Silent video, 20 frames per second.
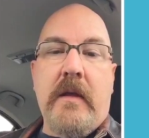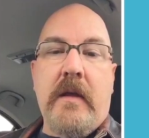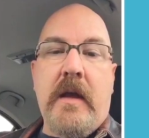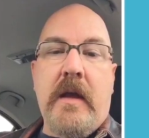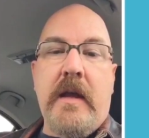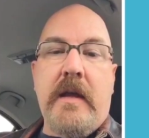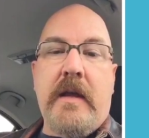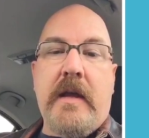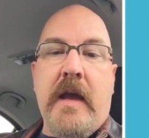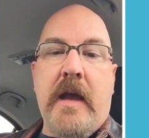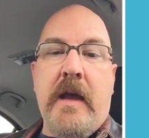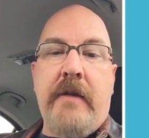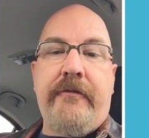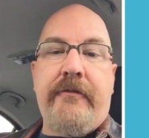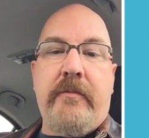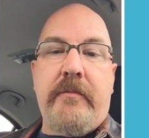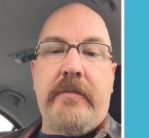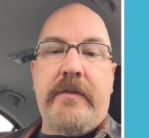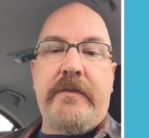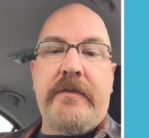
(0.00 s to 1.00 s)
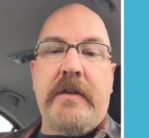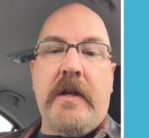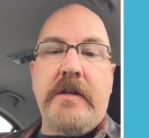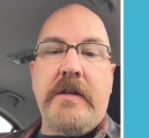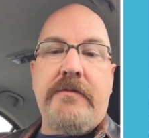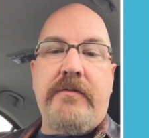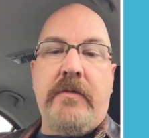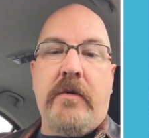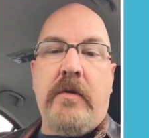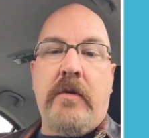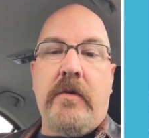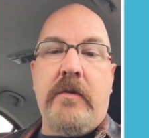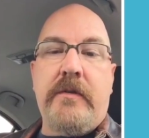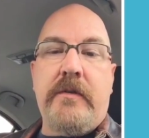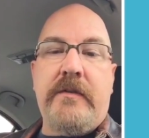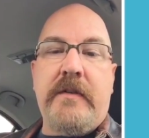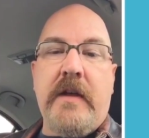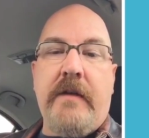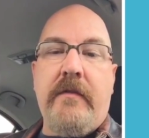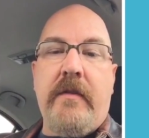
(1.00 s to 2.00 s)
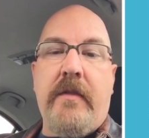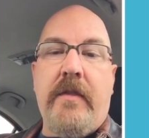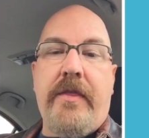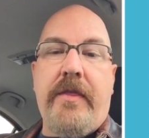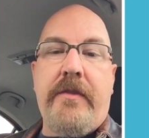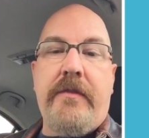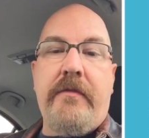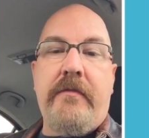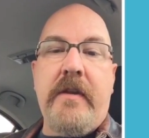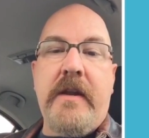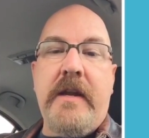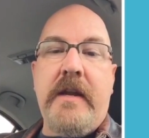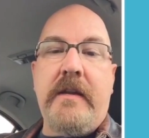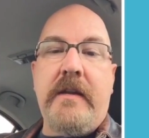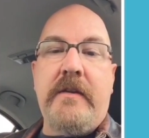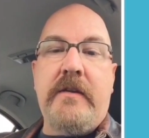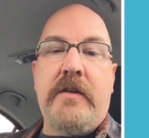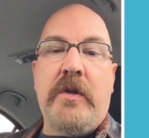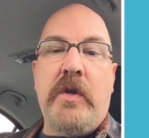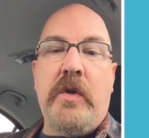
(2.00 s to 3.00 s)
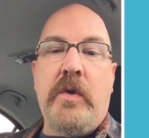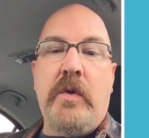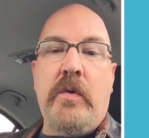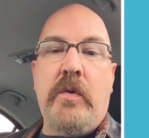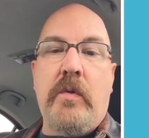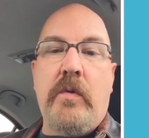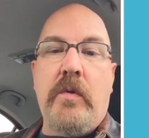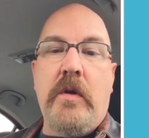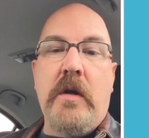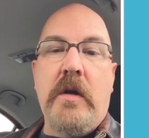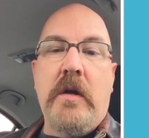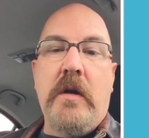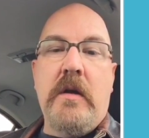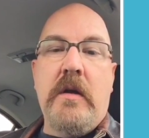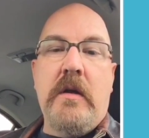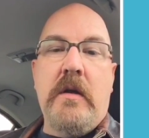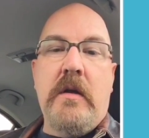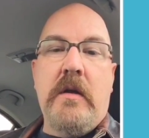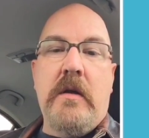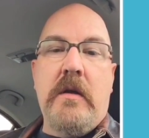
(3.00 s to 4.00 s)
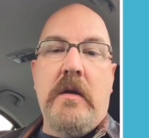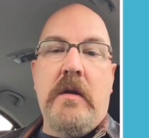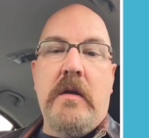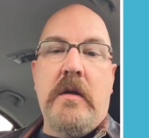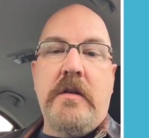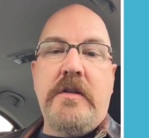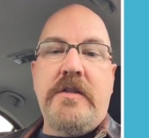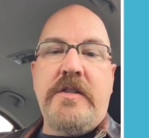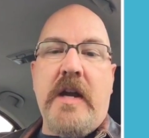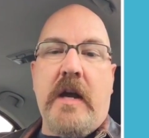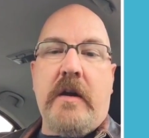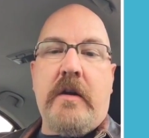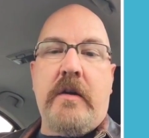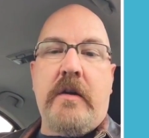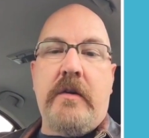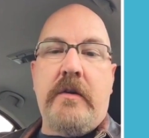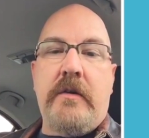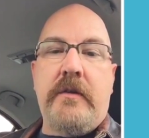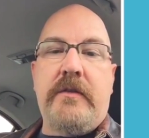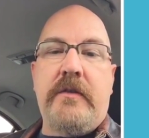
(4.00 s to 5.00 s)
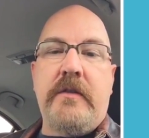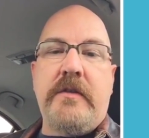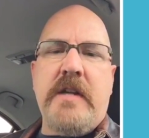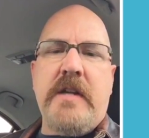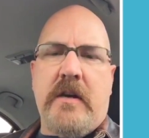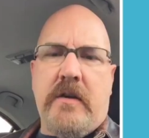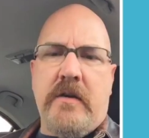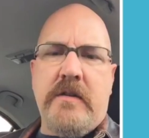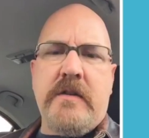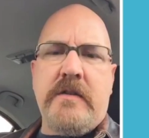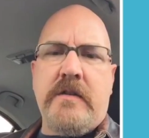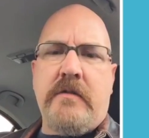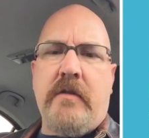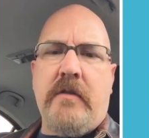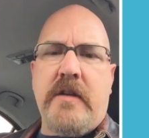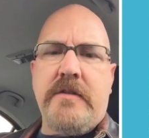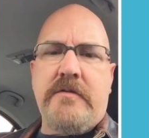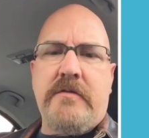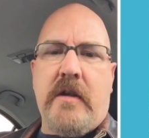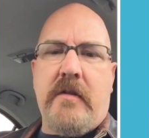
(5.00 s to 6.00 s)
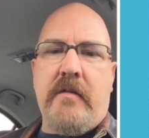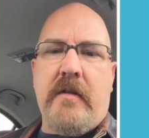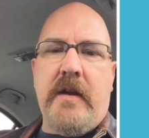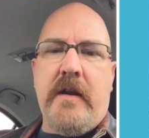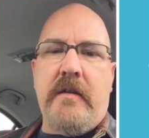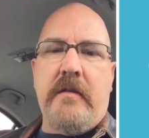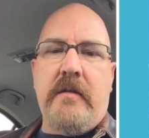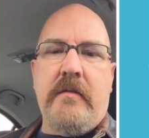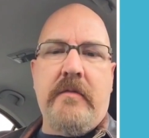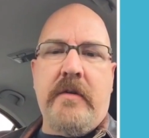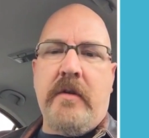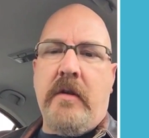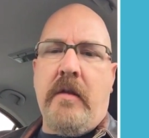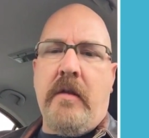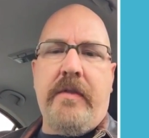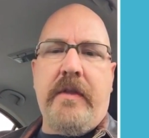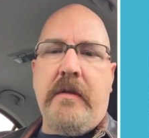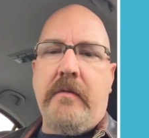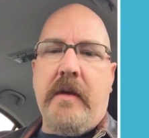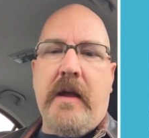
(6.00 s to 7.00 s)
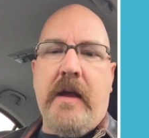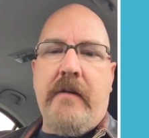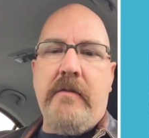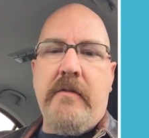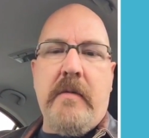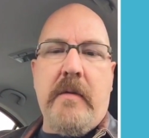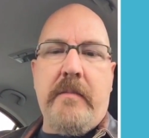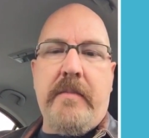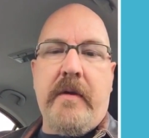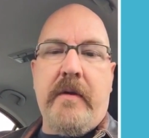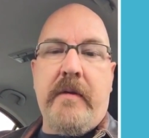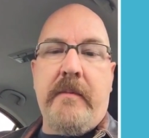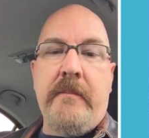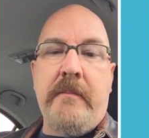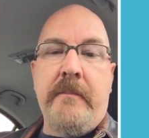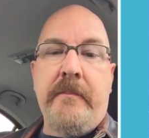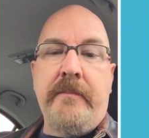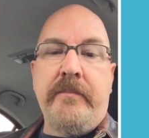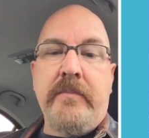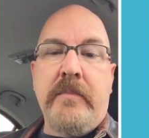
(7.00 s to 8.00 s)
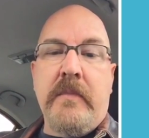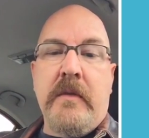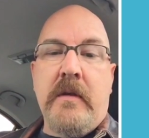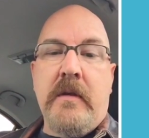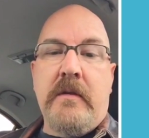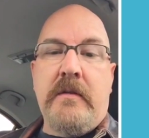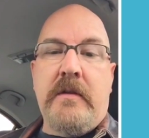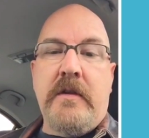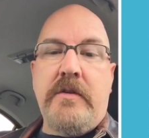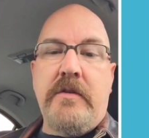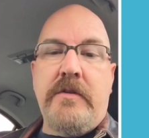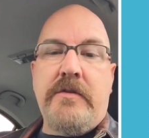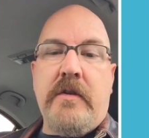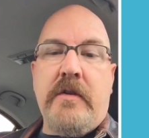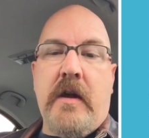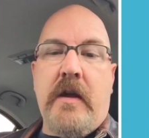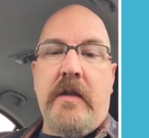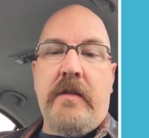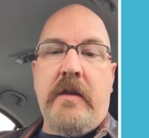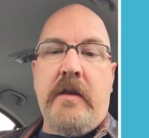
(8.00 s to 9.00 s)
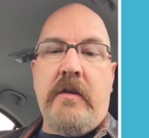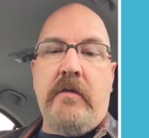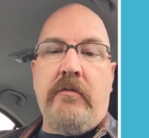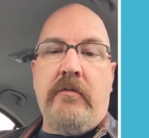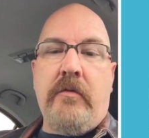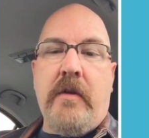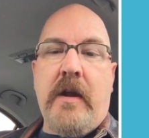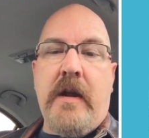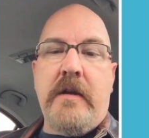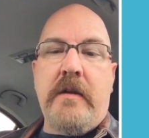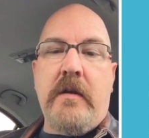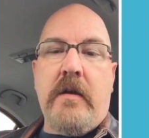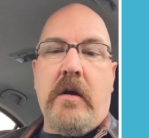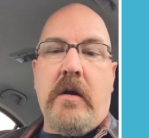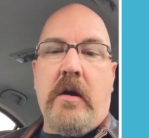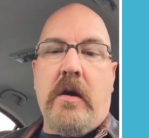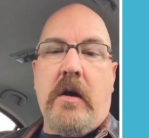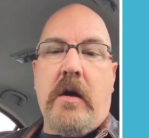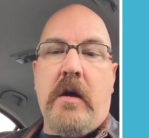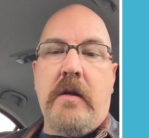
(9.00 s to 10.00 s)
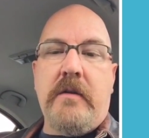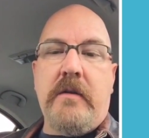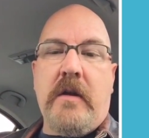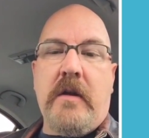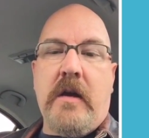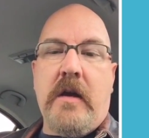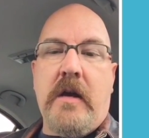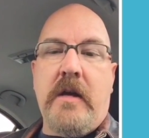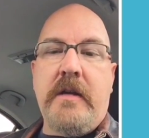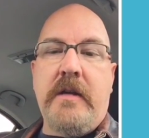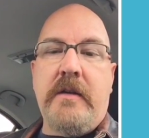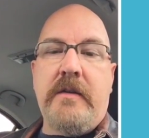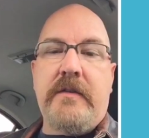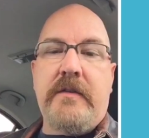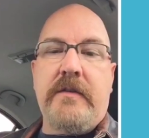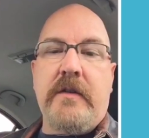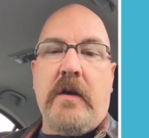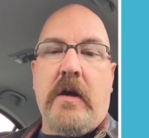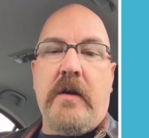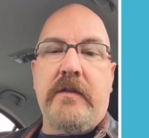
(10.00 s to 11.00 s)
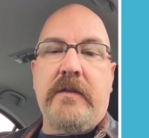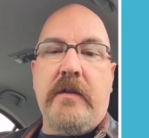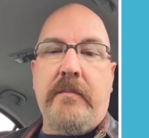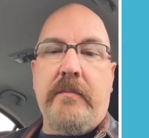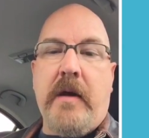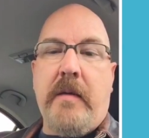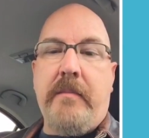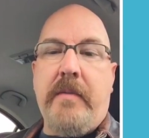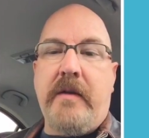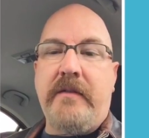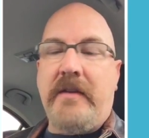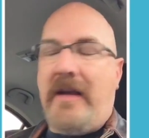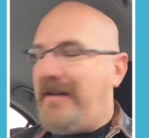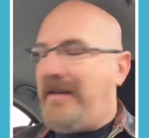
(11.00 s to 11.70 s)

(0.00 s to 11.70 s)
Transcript: Hey Ken from Central 732 Checkers. Checkers is a restaurant, right? We don't, I don't think we have them up here. Did you try the red hot honey sauce at Popeyes?